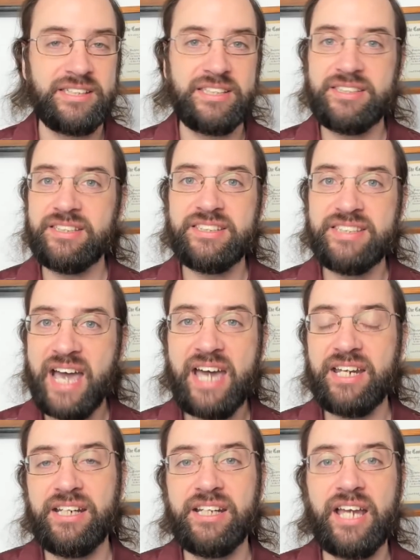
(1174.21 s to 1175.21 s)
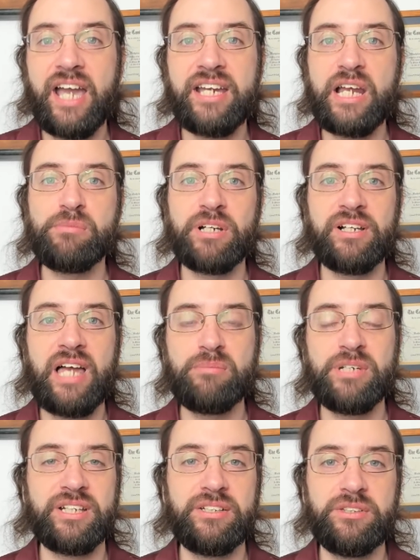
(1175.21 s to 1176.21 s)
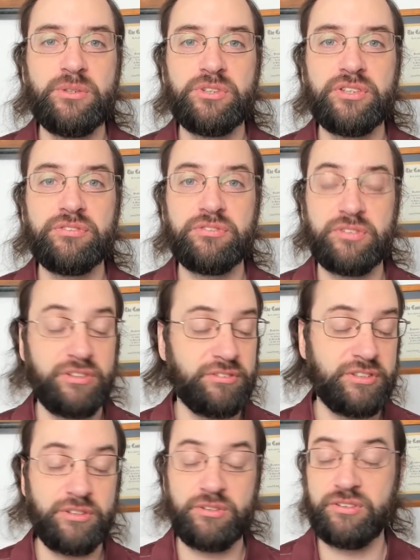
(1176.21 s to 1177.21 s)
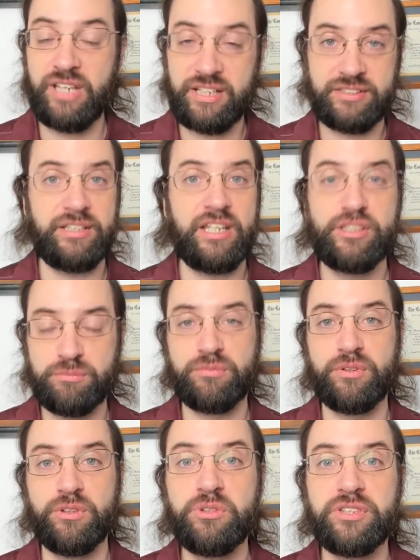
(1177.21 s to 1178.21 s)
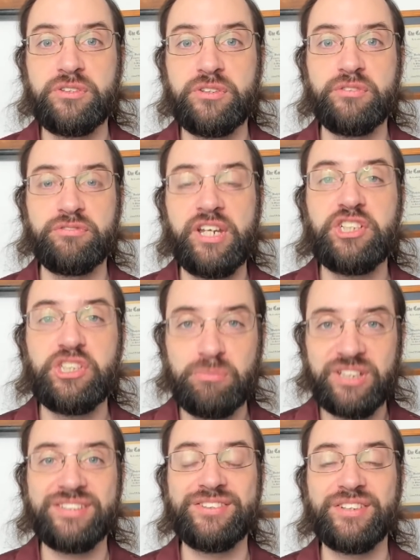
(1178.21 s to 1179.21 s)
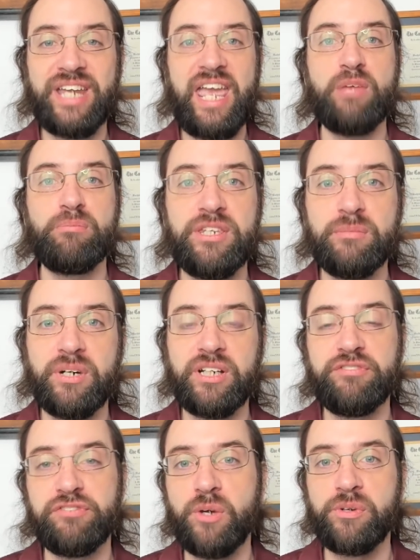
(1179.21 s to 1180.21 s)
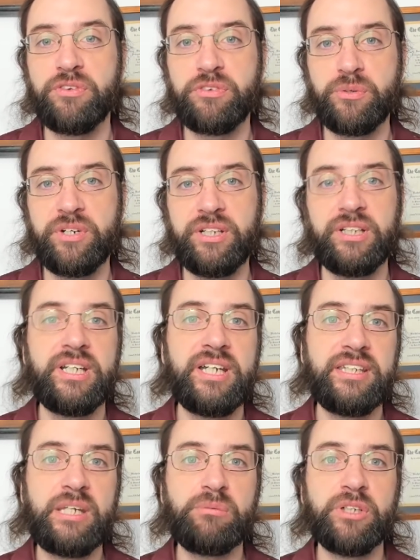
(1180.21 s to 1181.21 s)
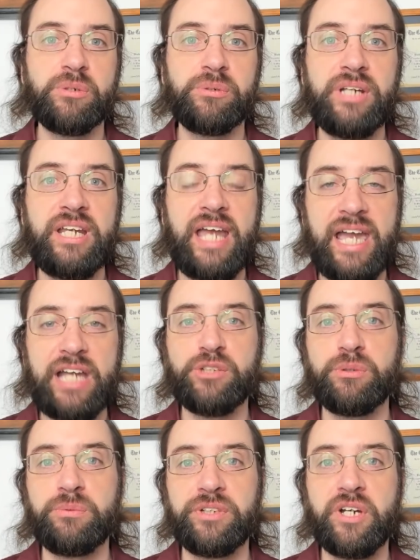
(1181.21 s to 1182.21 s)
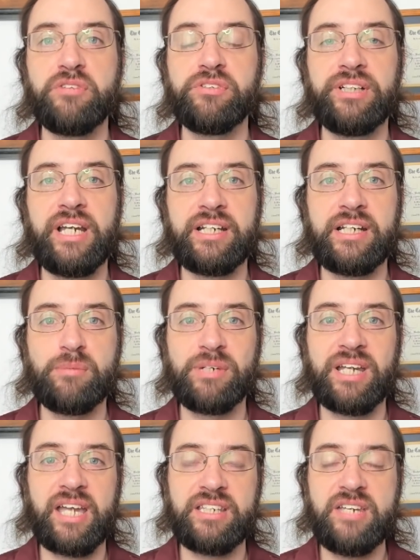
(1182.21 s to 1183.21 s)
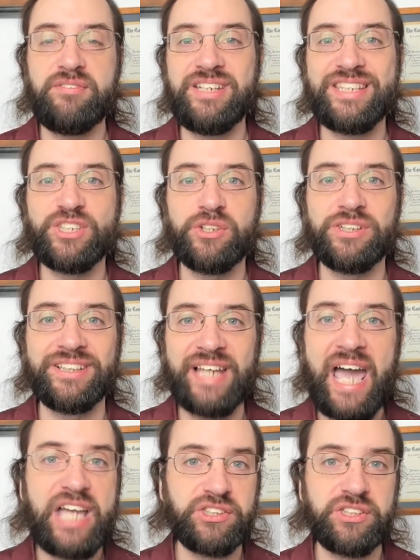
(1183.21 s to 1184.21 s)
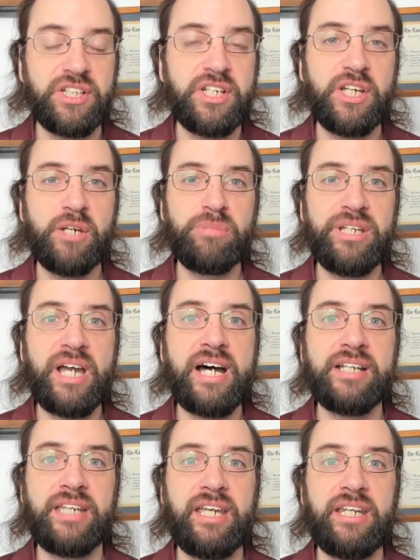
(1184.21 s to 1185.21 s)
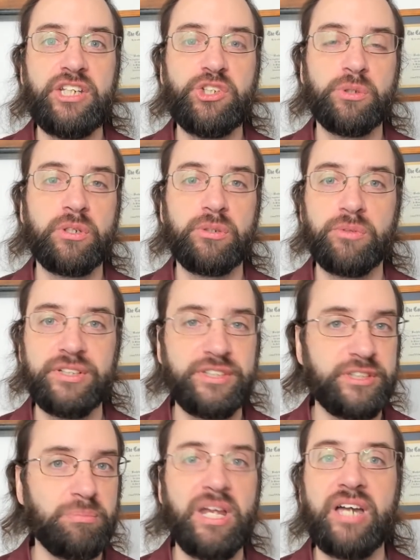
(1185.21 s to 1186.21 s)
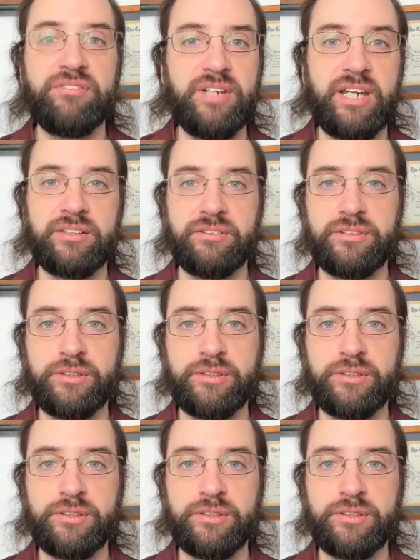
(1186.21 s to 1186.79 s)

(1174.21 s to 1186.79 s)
this is not an economic climate conducive er, to that's that's conducive to inflation because there can't be the money flowing through it that would create actual recovery and economic activity that's going to last beyond any short run supply factor.